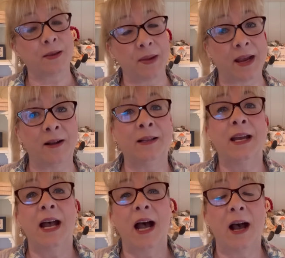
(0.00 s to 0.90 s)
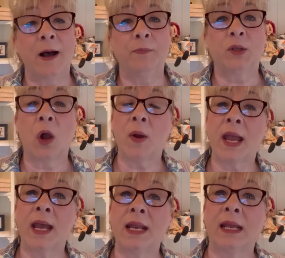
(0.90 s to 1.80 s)
the mail, um, go
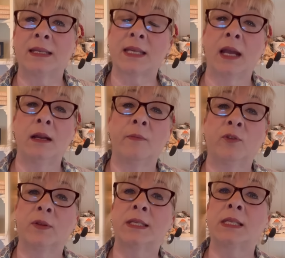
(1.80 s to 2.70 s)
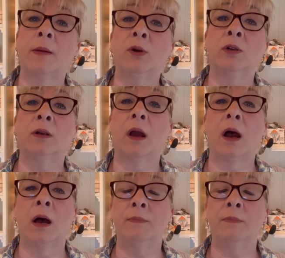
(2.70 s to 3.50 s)
ahead and sign up for the summer uh,